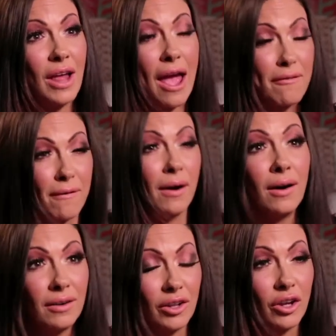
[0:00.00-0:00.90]

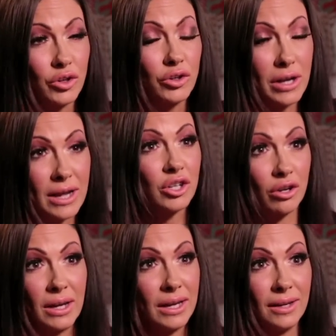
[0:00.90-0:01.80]
ever. Like you'd
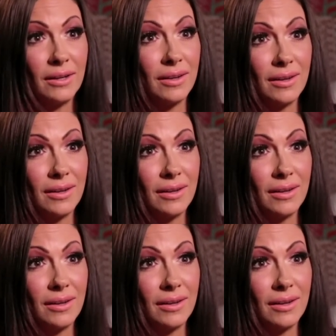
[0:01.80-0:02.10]
literally